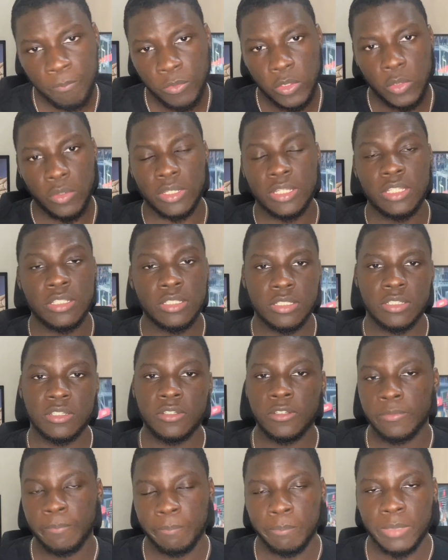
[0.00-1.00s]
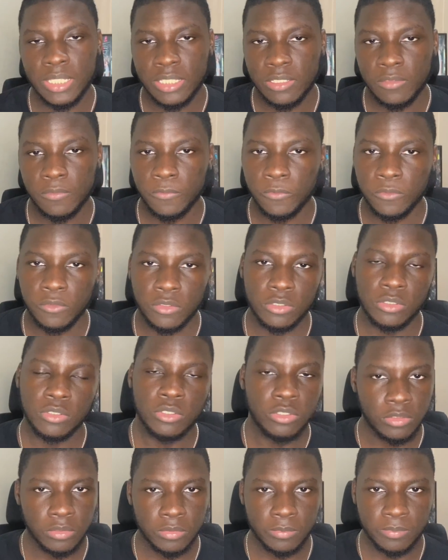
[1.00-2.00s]
who are into making food, you
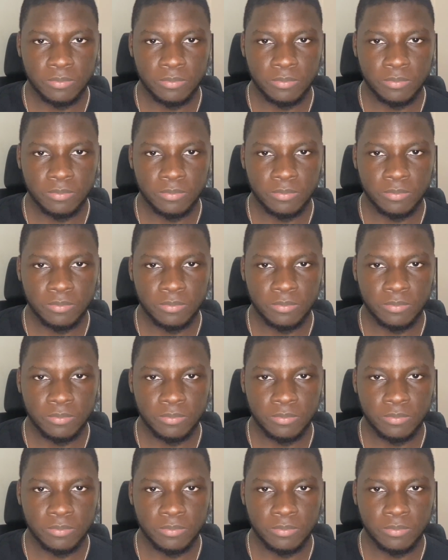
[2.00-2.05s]
know,